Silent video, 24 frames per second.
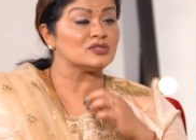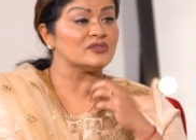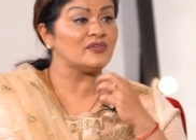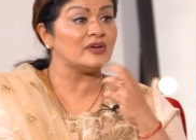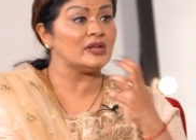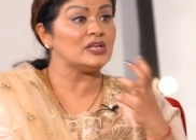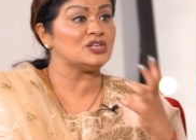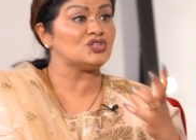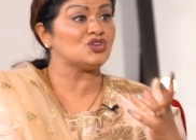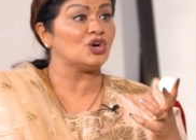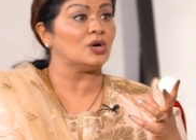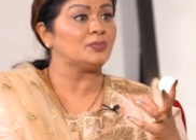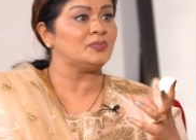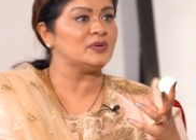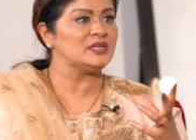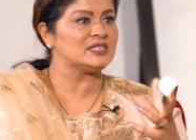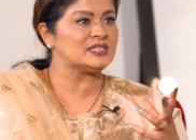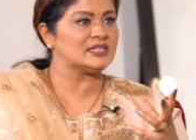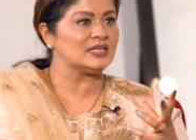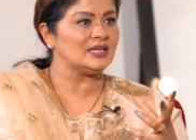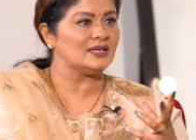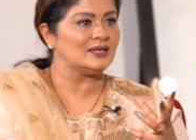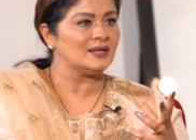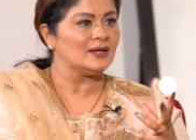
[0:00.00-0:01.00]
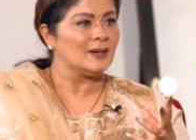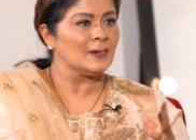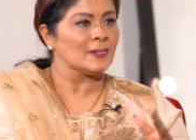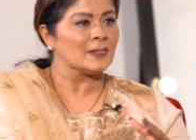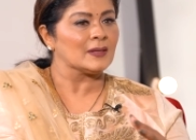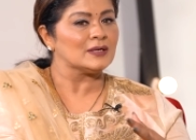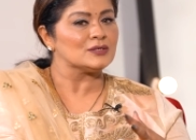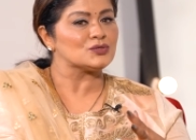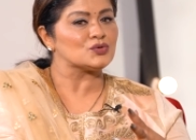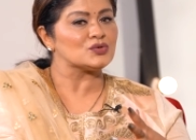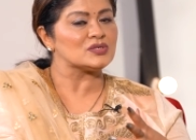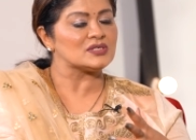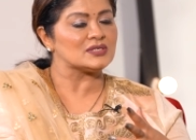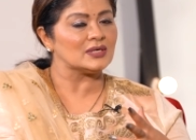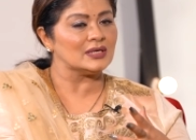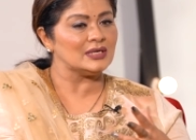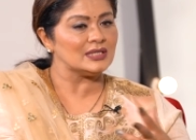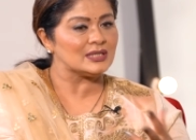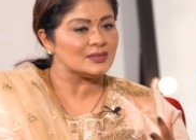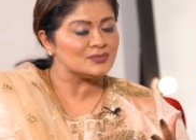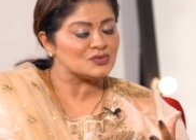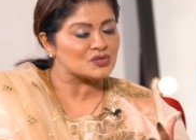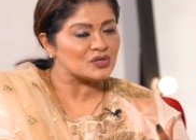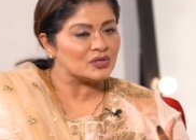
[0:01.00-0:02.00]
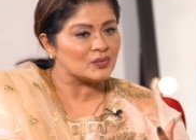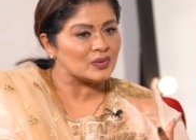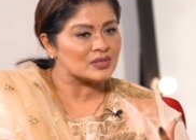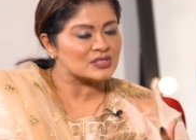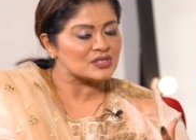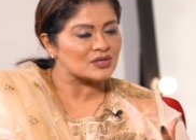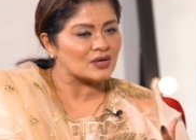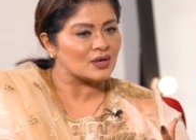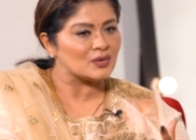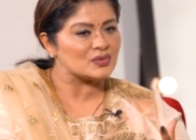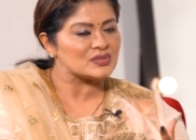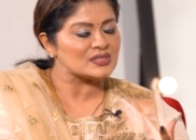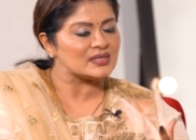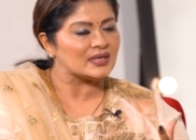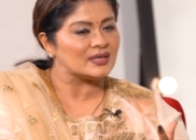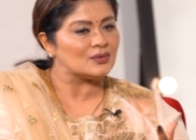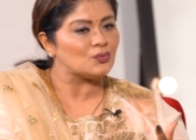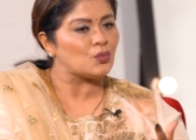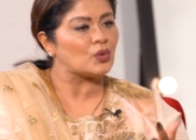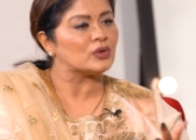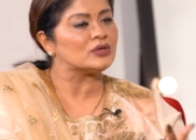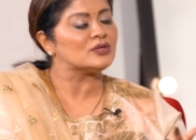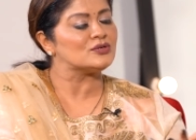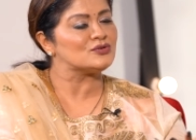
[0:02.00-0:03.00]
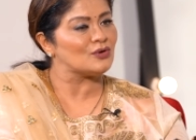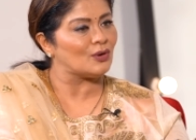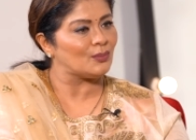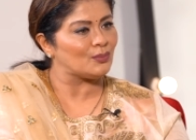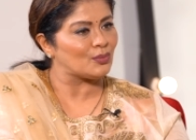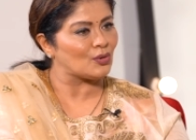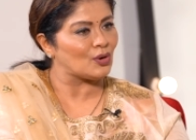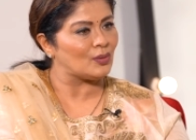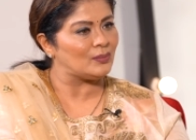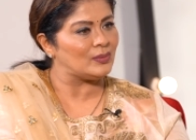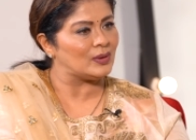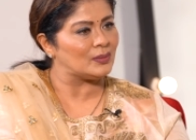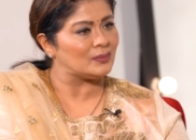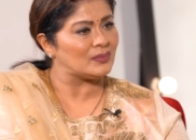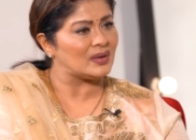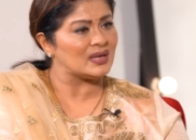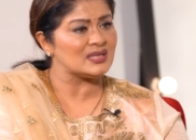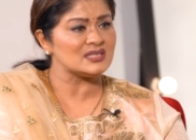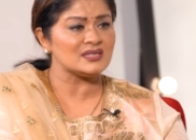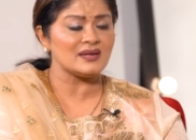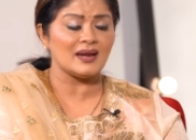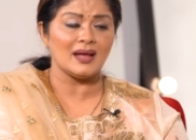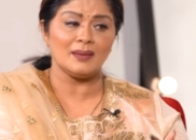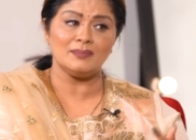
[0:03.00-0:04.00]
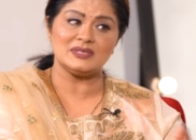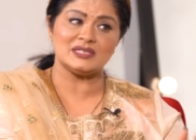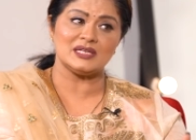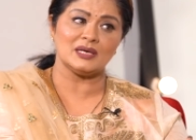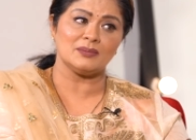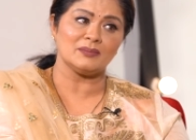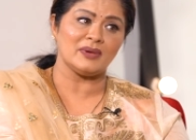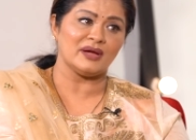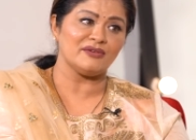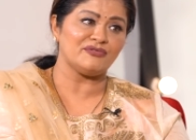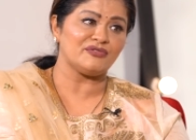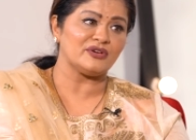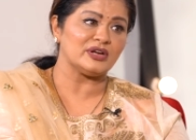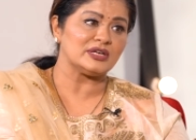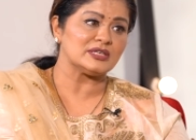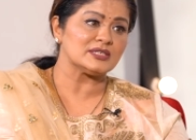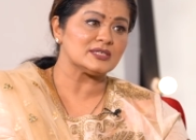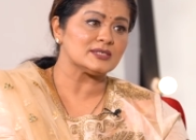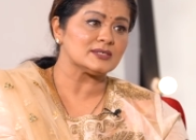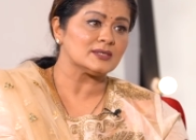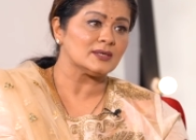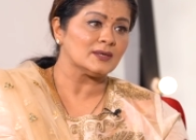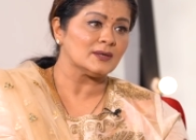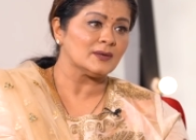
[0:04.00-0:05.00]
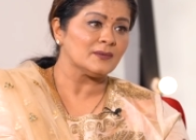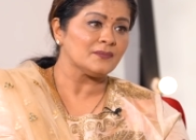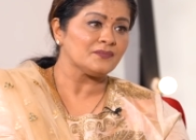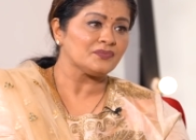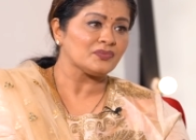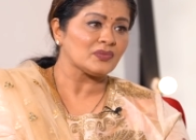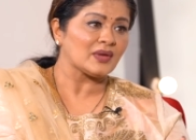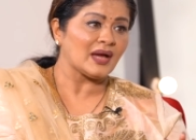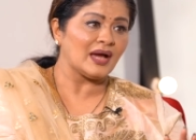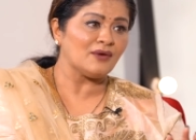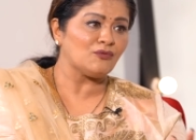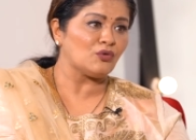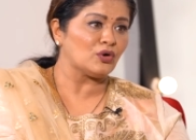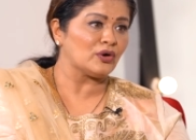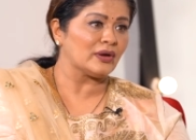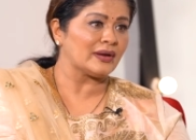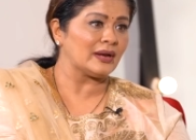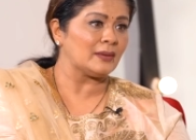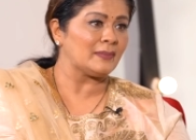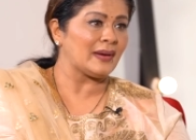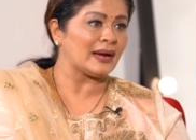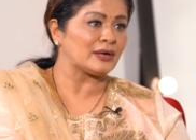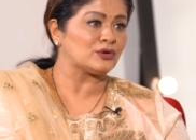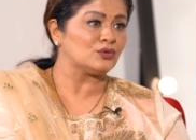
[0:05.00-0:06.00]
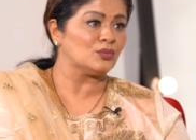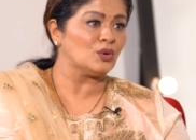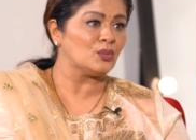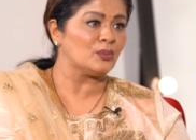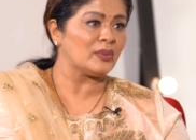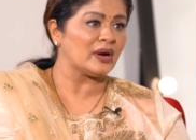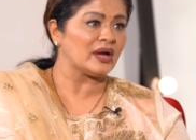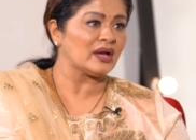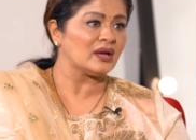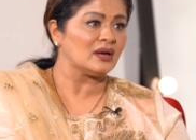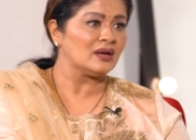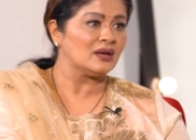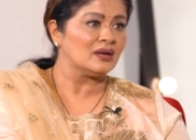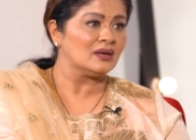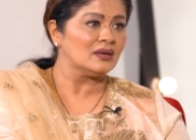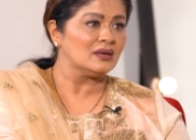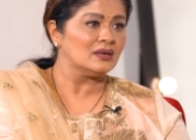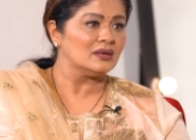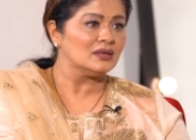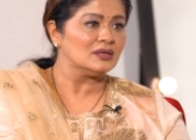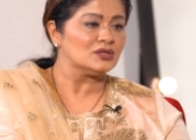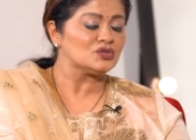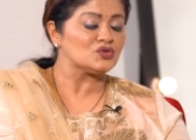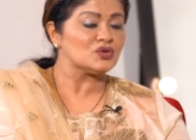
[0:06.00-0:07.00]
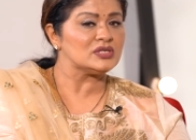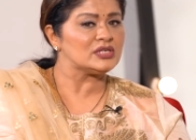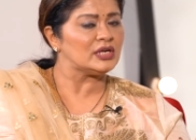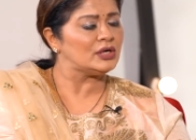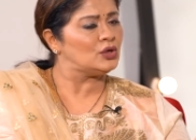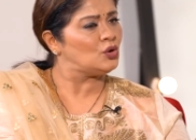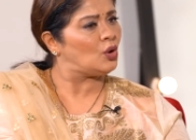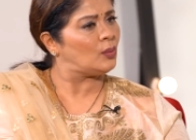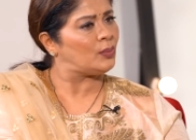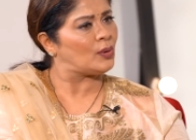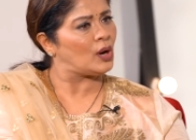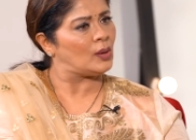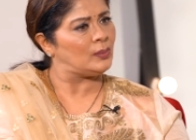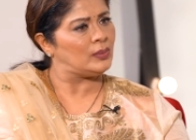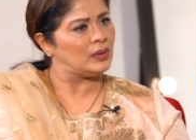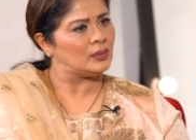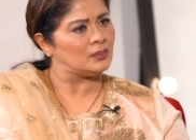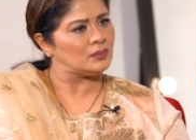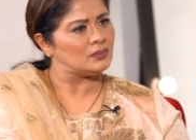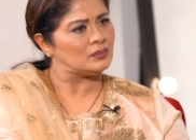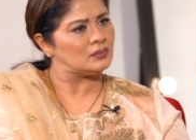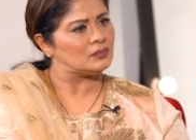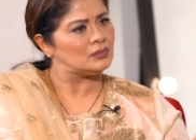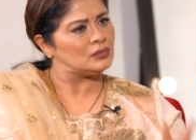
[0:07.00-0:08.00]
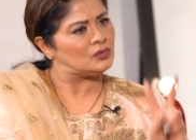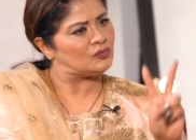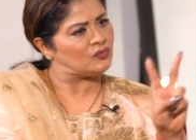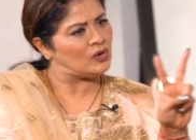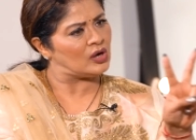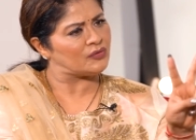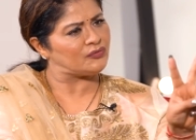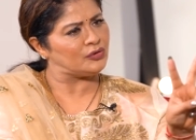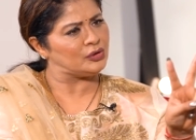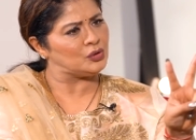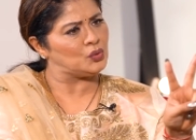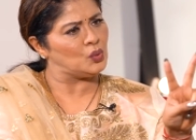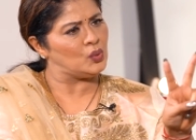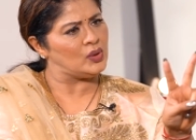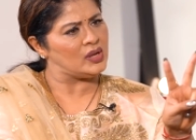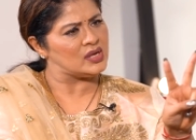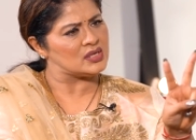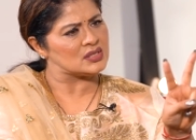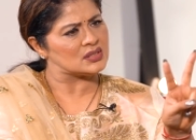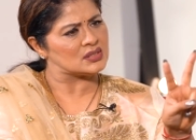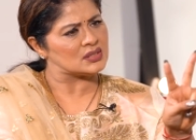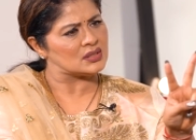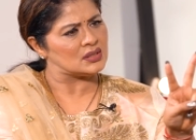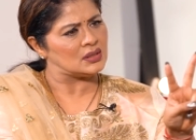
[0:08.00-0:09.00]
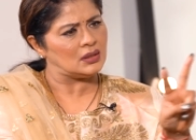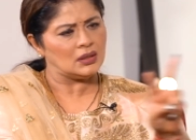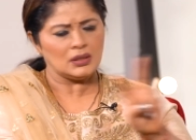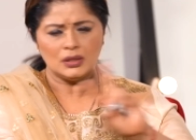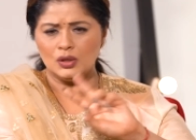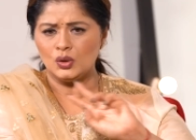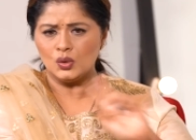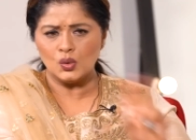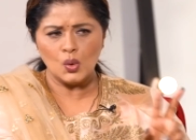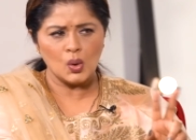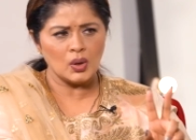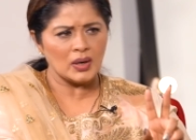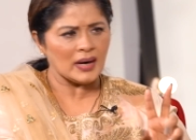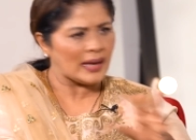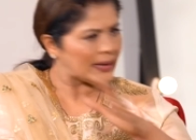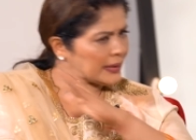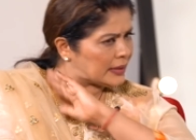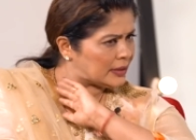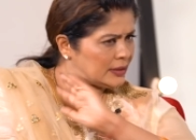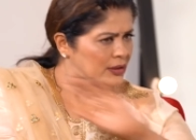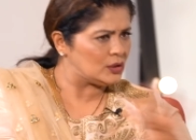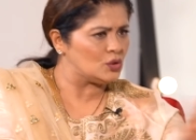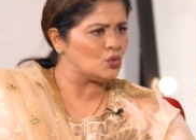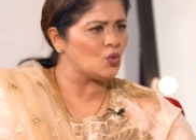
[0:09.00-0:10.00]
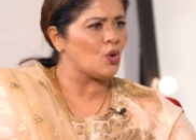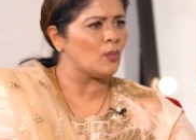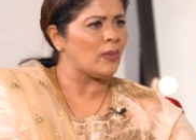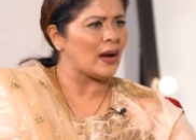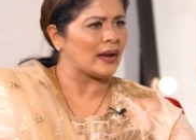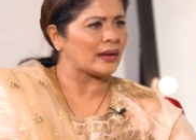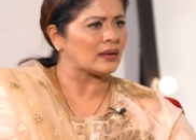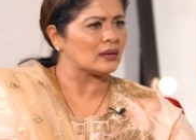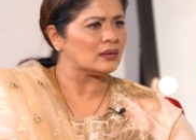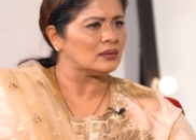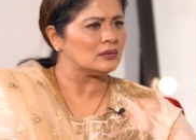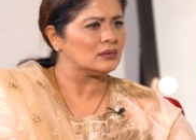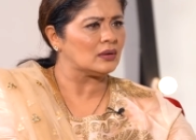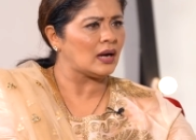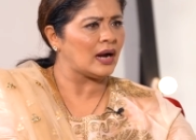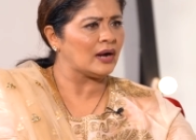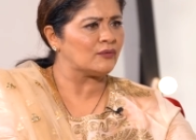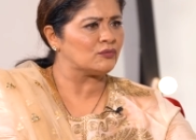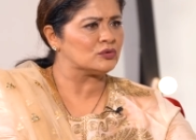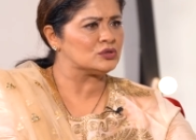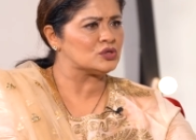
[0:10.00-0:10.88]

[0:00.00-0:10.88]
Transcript: was a very chirpy scene hmm. so singitam srinivasa rao said what is your problem i said i'm missing my friends i want to get back to mumbai huh. so he said no problem work for two days you don't like it you go back i